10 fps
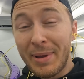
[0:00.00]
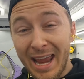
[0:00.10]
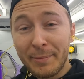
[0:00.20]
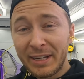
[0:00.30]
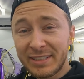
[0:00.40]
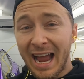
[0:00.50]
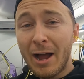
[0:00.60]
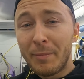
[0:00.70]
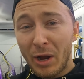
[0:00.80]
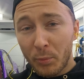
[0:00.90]
aiming to
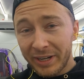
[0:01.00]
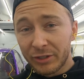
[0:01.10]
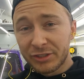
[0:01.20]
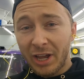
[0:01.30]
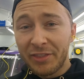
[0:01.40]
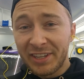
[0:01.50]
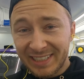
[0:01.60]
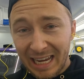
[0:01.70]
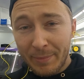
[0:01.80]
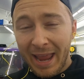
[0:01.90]
have my wheels on the
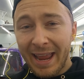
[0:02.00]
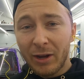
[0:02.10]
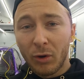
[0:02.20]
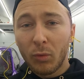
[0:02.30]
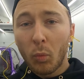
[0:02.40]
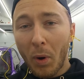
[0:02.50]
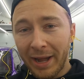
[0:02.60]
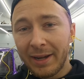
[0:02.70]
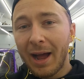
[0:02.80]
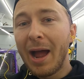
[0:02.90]
same angle
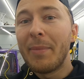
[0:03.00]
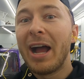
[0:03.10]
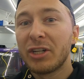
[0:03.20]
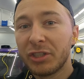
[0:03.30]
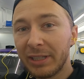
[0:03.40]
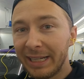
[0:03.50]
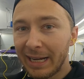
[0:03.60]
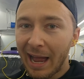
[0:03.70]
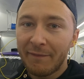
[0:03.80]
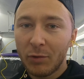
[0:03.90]
when I'm
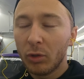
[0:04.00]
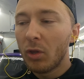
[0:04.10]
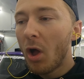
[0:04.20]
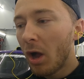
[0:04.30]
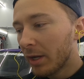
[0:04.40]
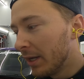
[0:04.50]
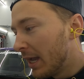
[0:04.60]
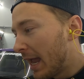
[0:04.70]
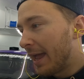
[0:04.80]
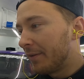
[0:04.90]
actually at full lock,
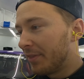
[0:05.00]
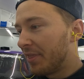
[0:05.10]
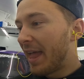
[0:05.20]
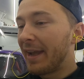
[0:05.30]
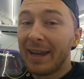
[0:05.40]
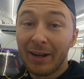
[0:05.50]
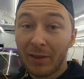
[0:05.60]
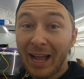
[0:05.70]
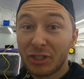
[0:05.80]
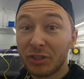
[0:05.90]
and then
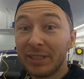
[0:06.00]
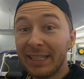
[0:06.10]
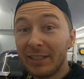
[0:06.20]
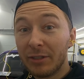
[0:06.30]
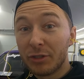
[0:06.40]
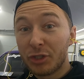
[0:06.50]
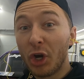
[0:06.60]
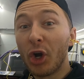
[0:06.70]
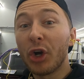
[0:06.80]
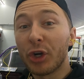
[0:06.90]
it'll actually
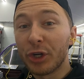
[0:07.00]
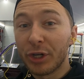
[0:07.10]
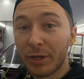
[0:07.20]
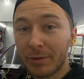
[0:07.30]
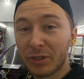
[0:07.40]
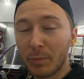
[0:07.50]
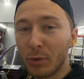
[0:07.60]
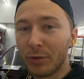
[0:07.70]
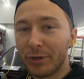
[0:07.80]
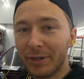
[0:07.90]
turn
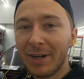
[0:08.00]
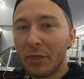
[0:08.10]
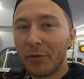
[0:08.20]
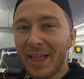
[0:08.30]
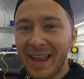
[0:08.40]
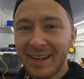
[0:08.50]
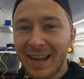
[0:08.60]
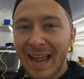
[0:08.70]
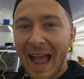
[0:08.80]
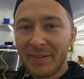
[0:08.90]
smoother rather
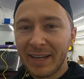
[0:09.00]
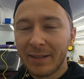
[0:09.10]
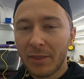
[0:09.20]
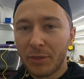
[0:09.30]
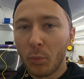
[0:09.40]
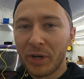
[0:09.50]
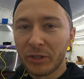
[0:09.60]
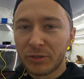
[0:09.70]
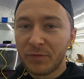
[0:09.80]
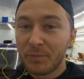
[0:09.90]
than having the
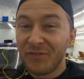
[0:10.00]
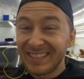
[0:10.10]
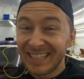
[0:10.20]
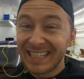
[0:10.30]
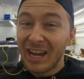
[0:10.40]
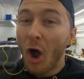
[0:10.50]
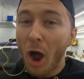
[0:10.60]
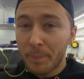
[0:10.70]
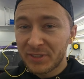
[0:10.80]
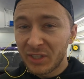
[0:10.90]
wheels facing the
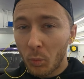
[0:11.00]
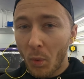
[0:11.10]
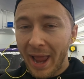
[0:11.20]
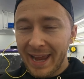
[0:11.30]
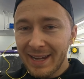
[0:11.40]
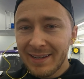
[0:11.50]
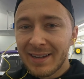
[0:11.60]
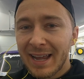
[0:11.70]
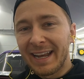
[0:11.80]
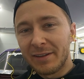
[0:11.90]
opposite way
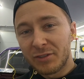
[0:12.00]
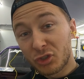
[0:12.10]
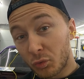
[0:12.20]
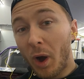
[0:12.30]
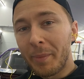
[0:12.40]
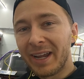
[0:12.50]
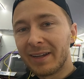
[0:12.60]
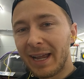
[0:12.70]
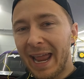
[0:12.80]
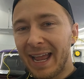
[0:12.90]
and scrubbing
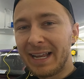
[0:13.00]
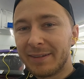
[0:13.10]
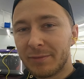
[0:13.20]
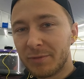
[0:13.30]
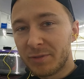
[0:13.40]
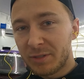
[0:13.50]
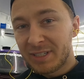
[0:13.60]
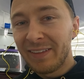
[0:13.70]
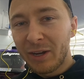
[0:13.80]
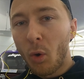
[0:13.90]
and
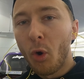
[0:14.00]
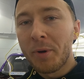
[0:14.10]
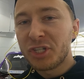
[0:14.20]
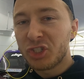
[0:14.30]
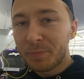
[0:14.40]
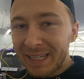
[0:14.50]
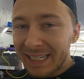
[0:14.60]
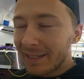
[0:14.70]
killing a whole bunch of speed.